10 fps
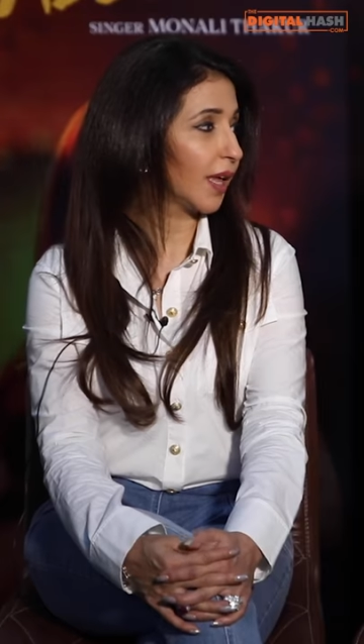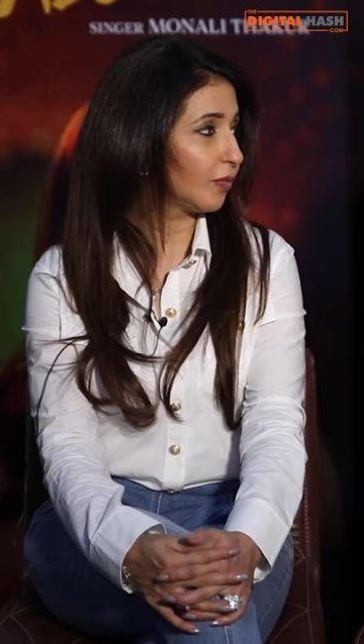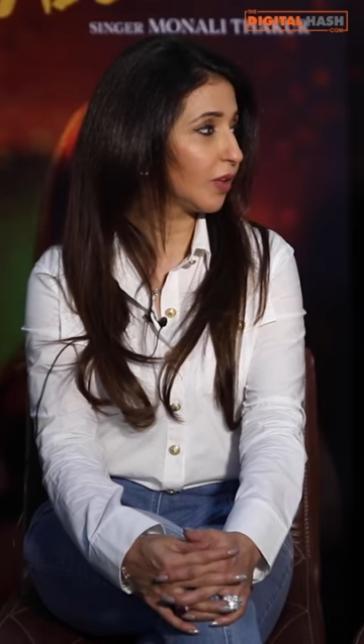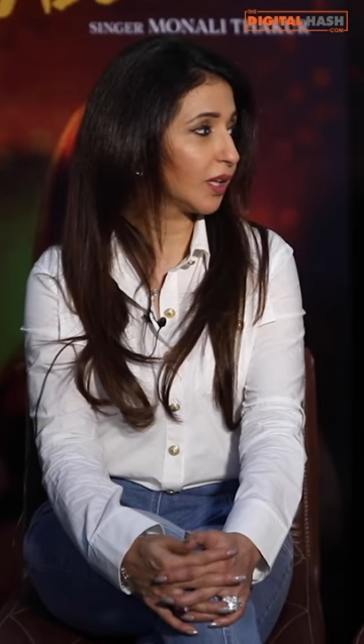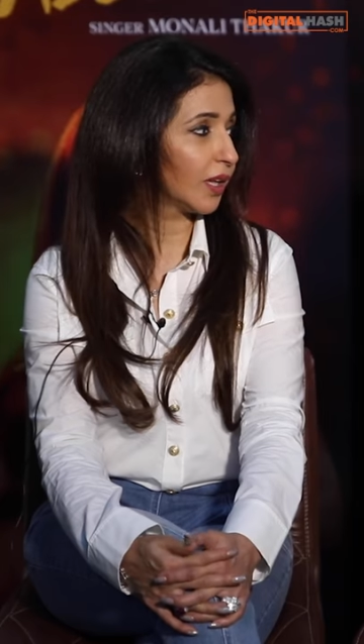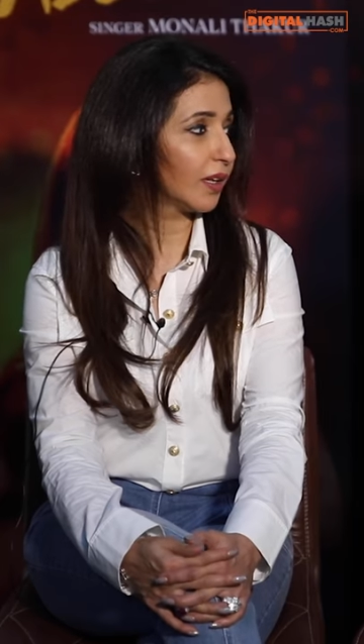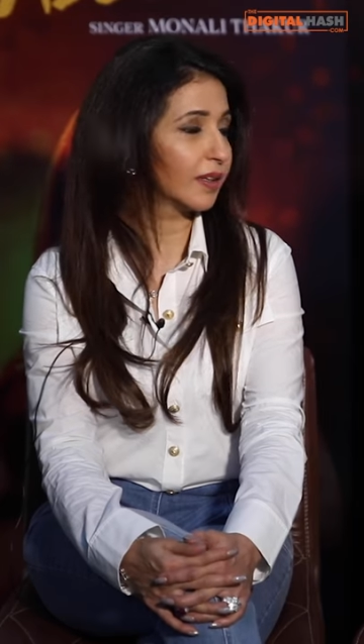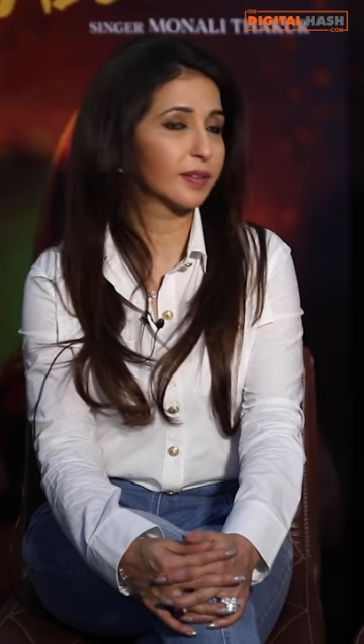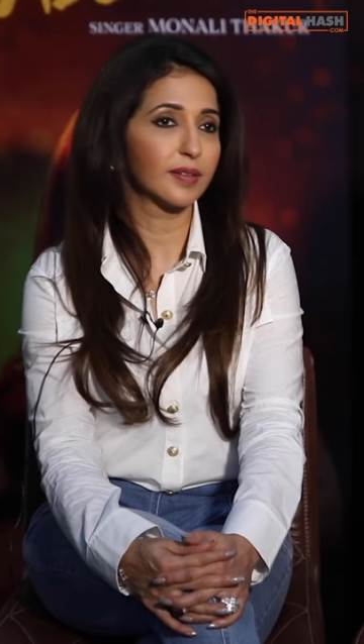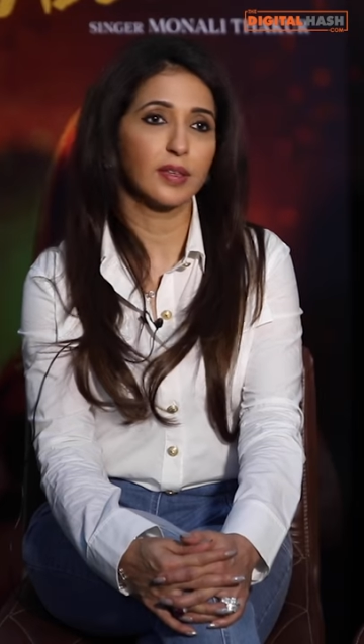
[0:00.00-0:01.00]
everything
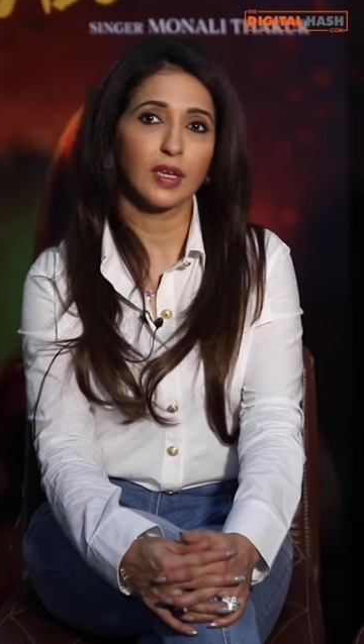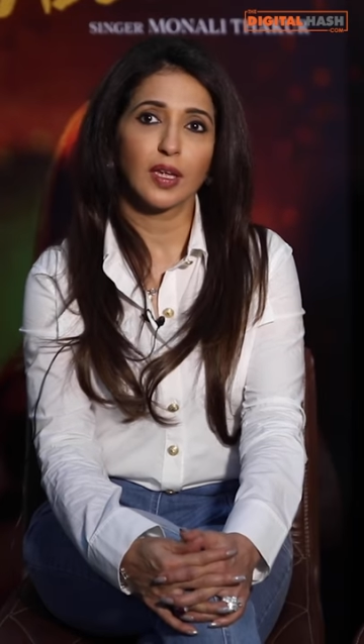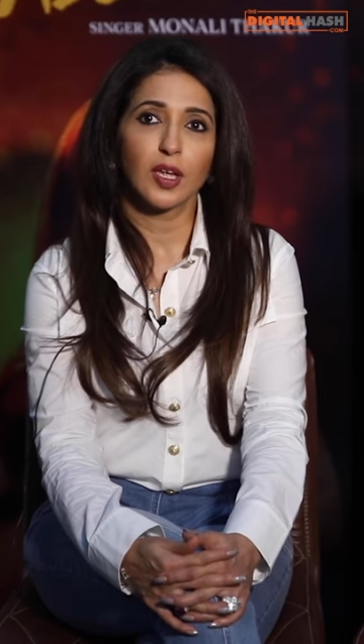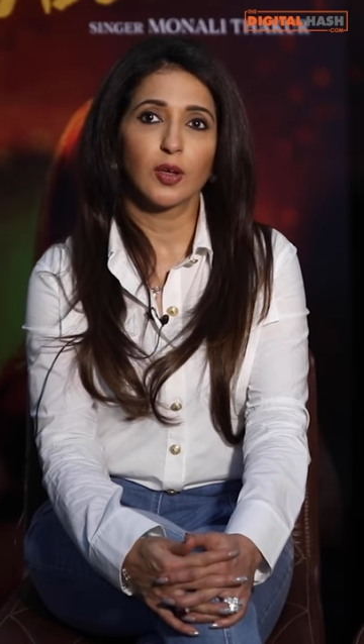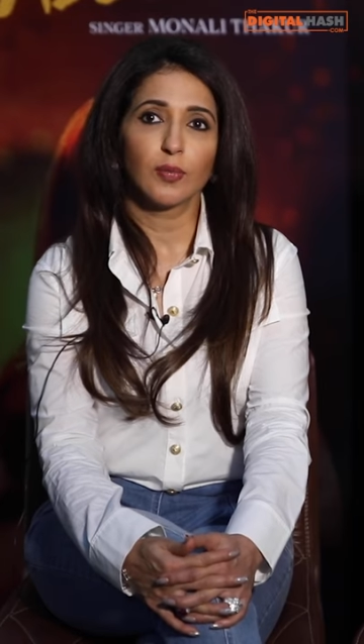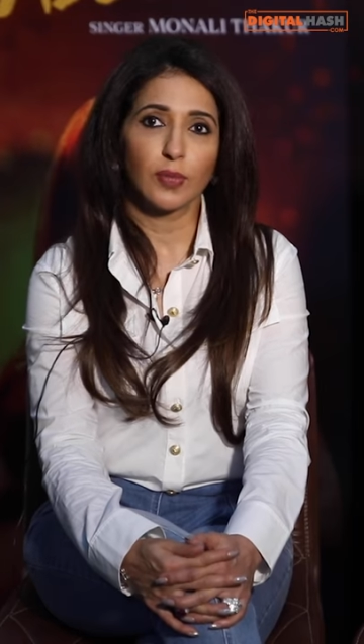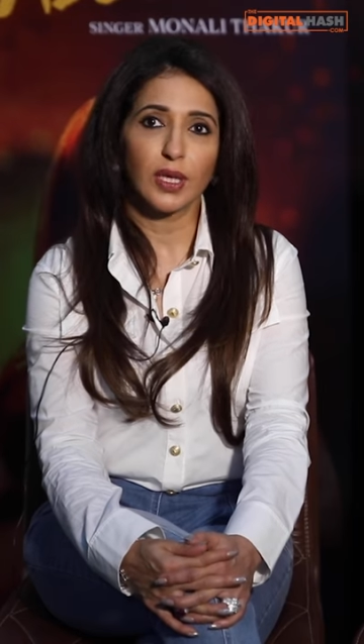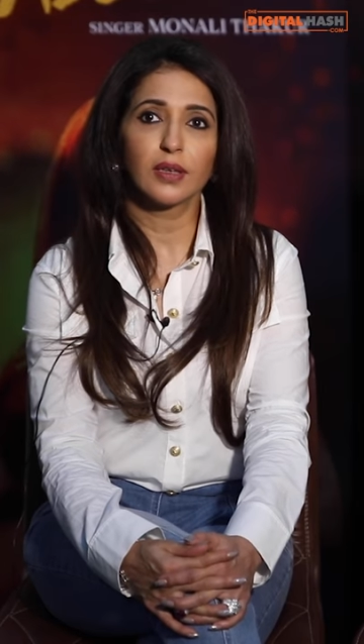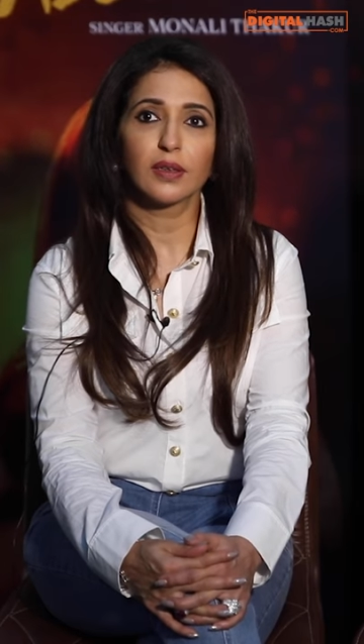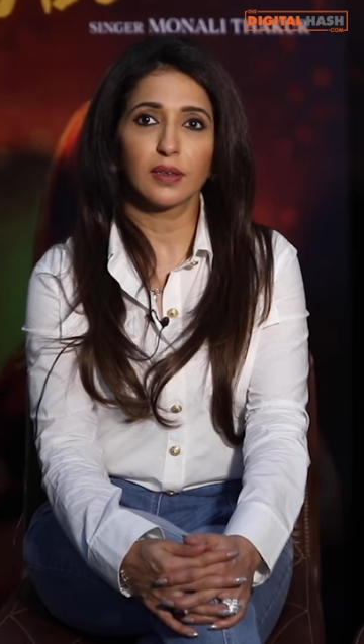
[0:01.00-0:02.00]
is yeah.
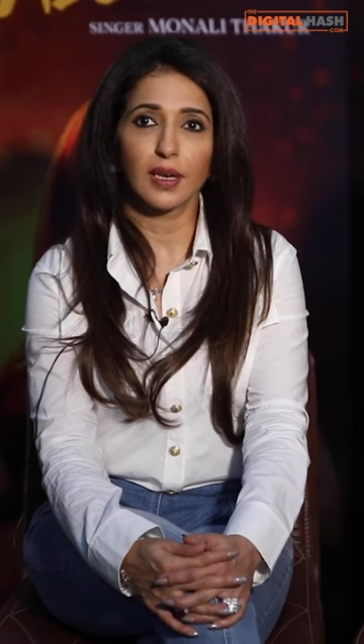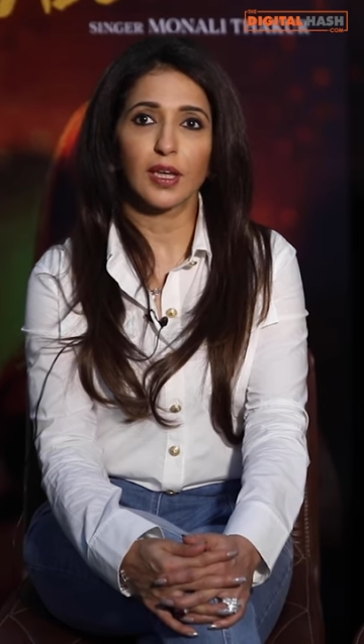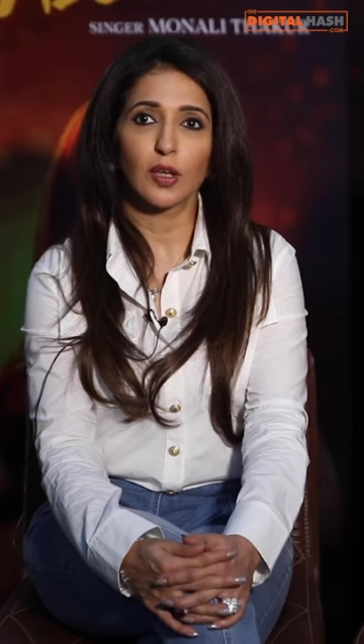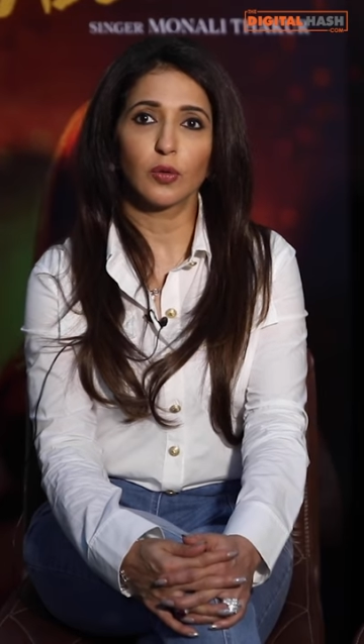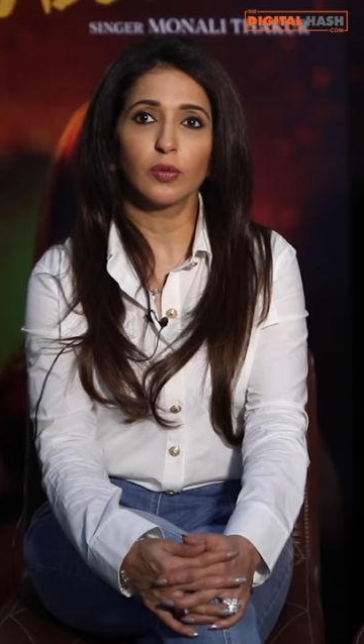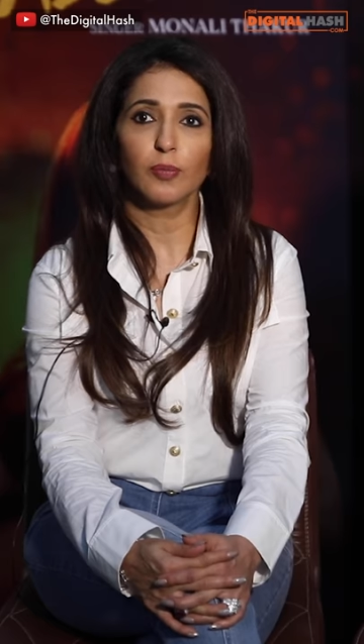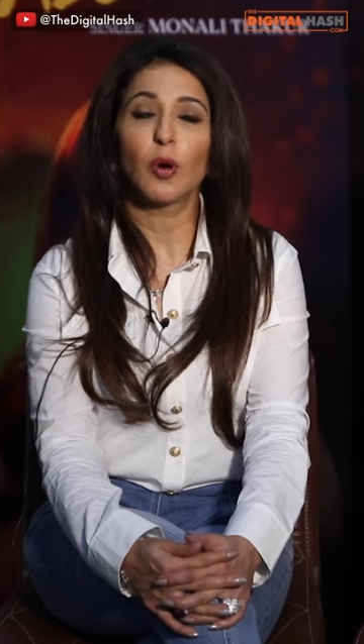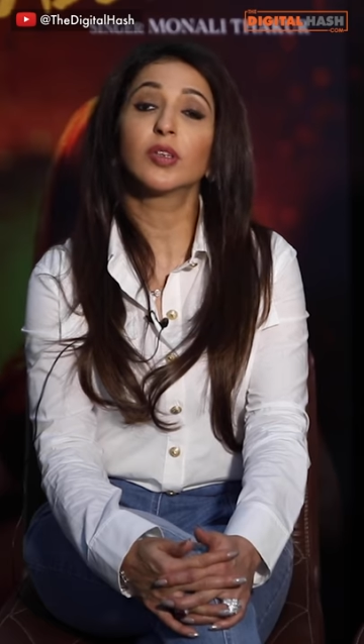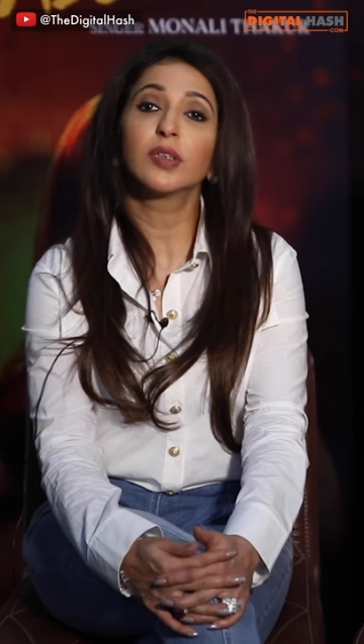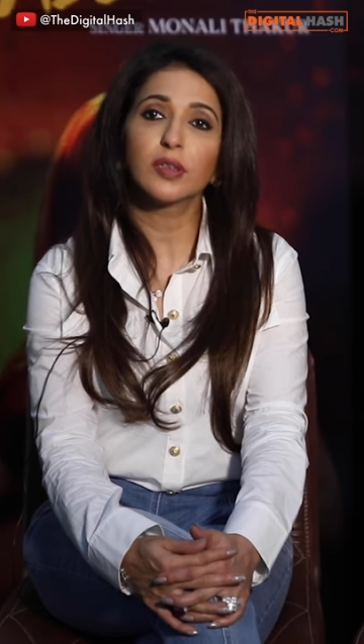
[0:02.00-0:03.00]
been, like, you know,
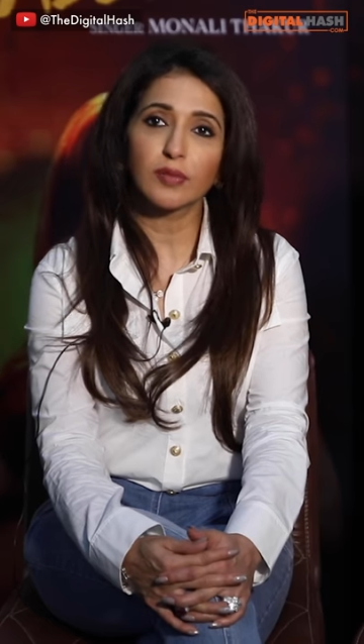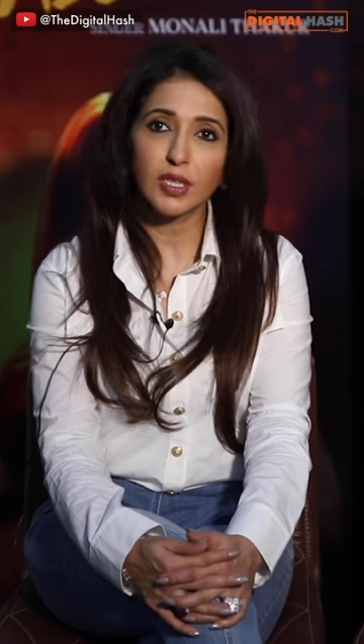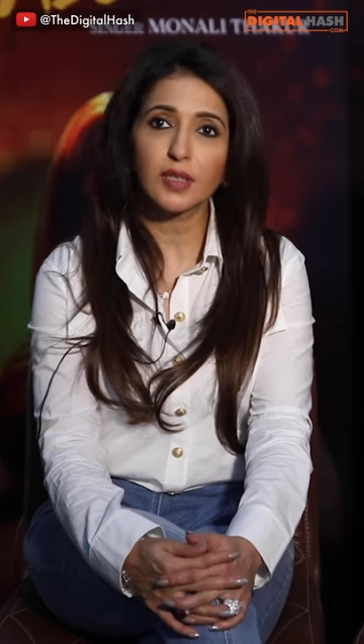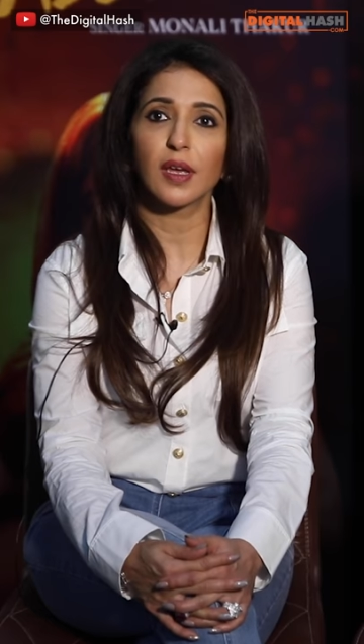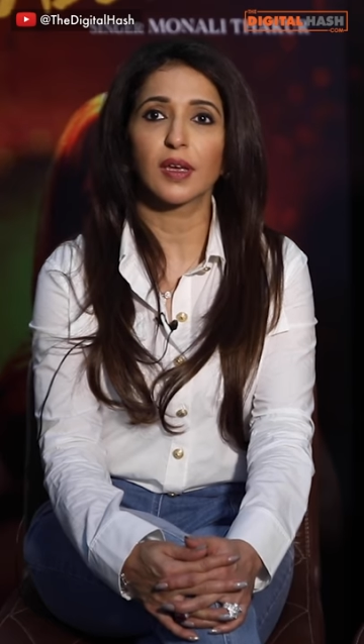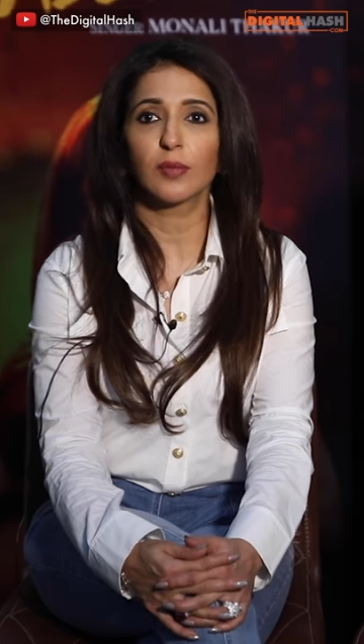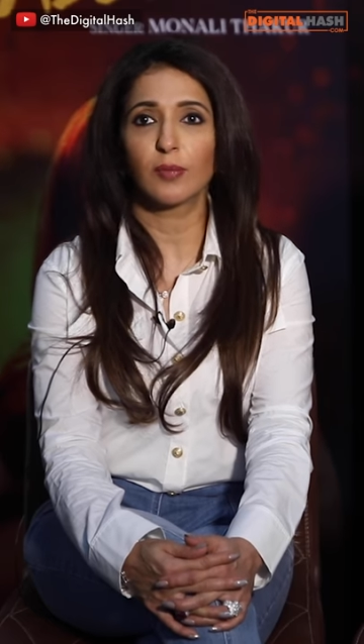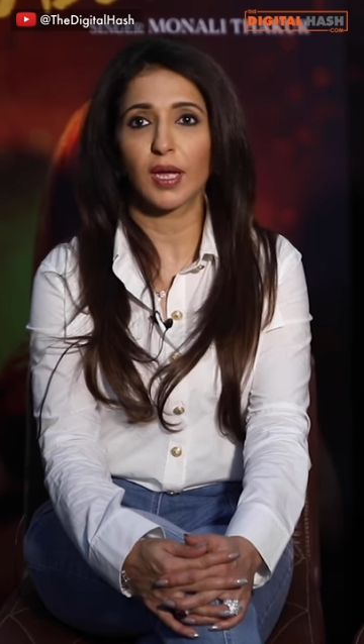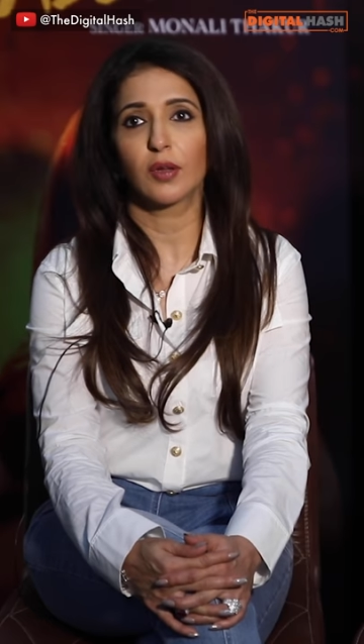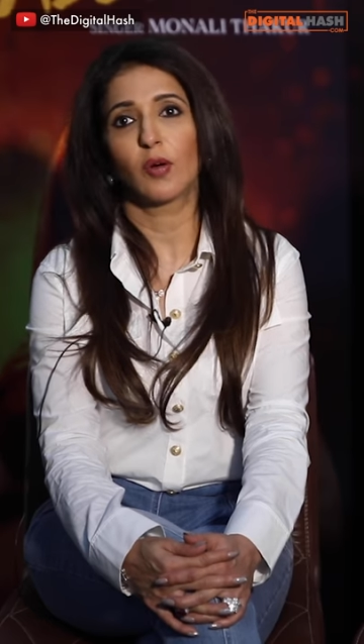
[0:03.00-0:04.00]
positively taken yeah. by the